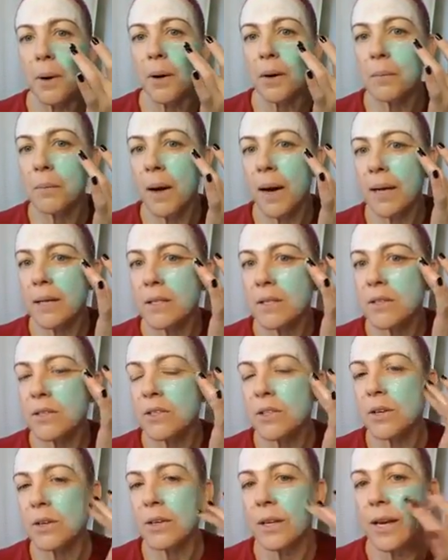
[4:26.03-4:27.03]
mask
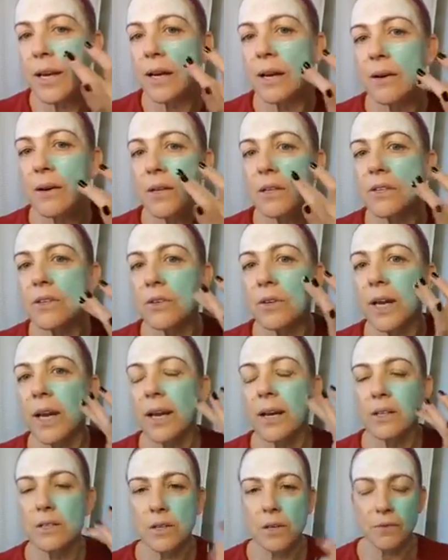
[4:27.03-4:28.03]
certain areas, you
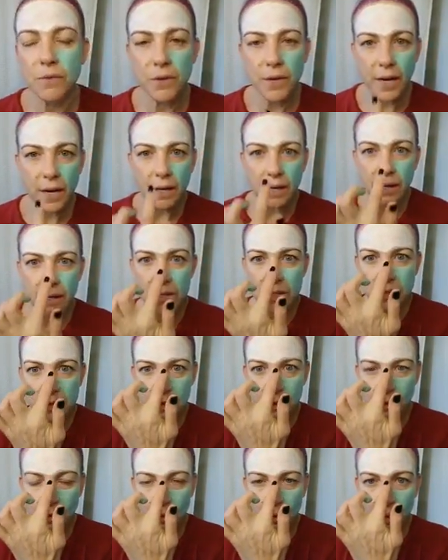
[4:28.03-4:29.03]
can. So if you had like just
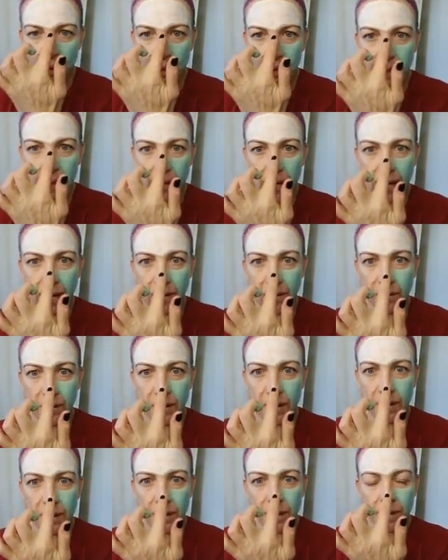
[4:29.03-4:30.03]
an oily
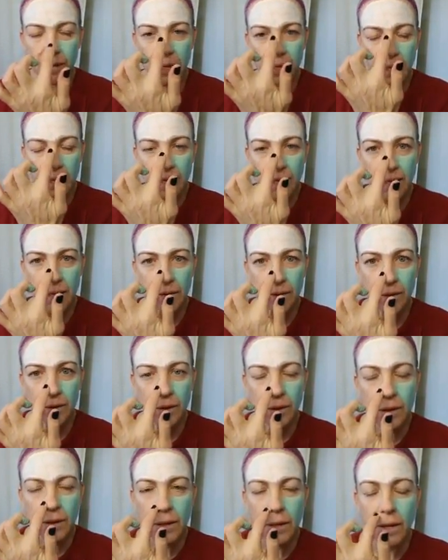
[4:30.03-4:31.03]
area in
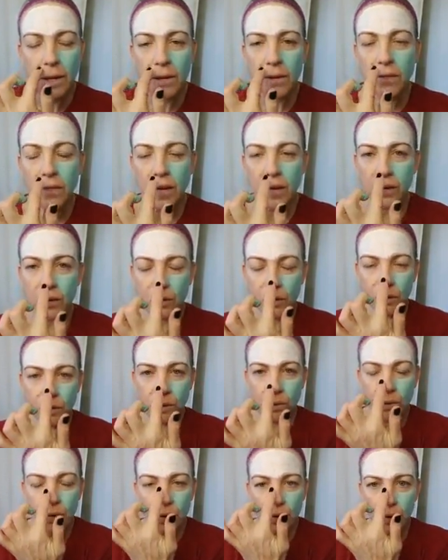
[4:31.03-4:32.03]
here, then
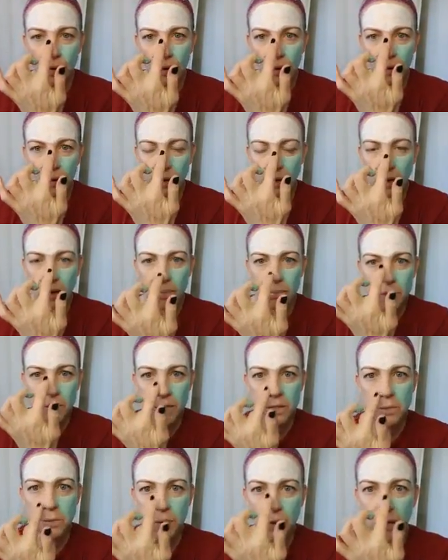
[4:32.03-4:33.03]
you could
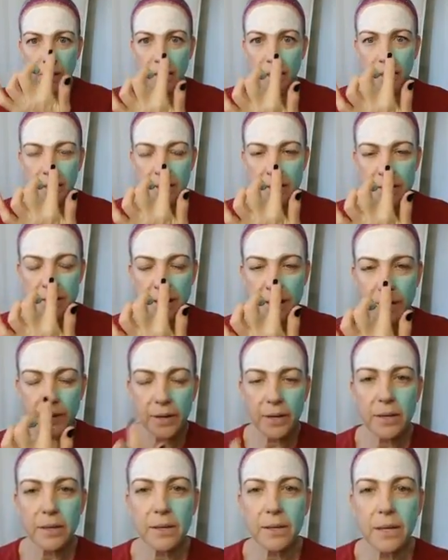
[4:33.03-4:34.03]
just put it in this
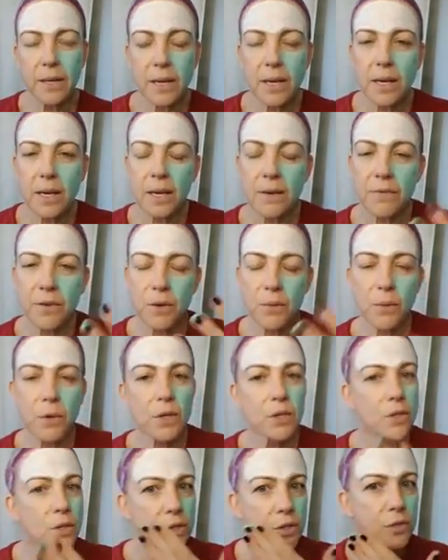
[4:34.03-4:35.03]
area. If you
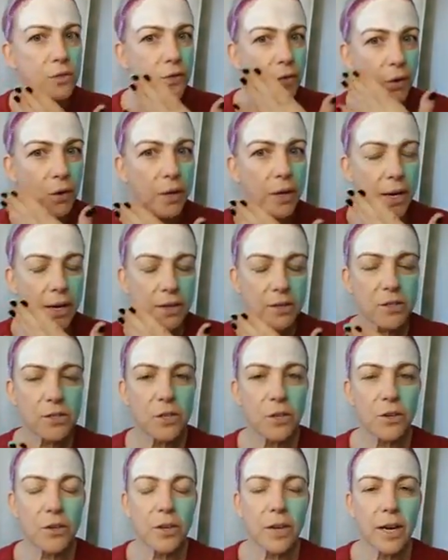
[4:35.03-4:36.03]
wanted to exfoliate
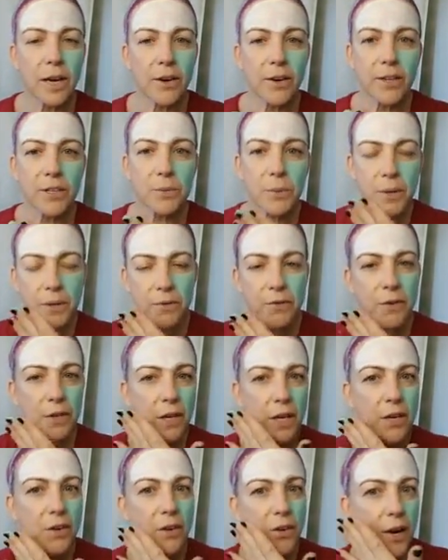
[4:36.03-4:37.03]
certain areas where you feel
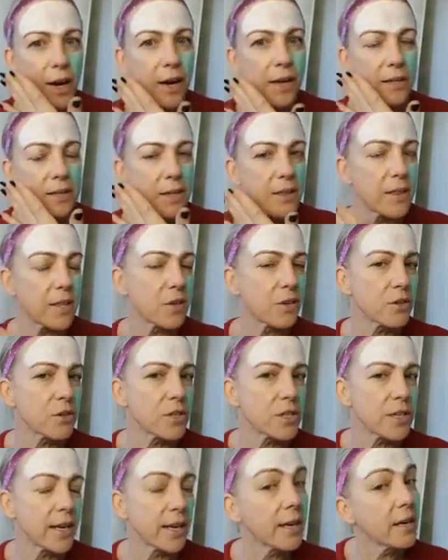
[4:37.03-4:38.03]
like you had thicker
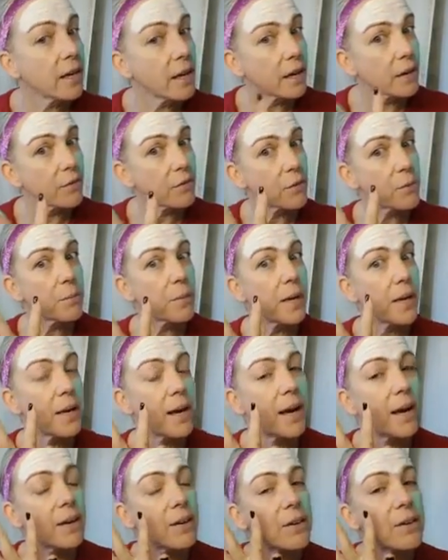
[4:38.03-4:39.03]
skin, like for me, I
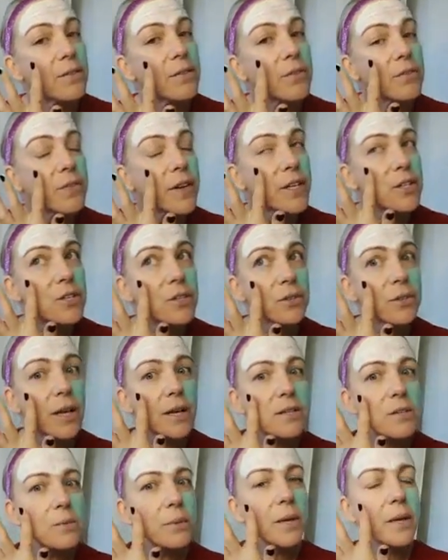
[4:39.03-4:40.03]
had a facial
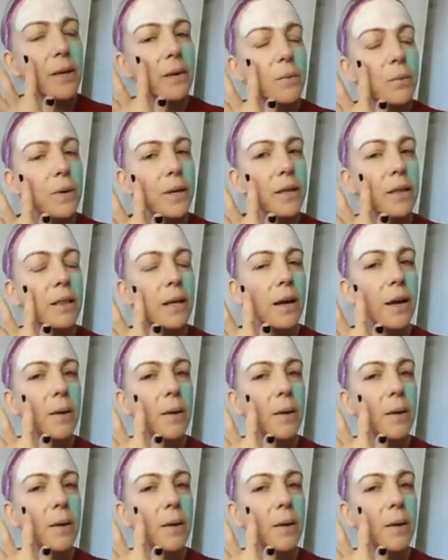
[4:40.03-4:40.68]
last week with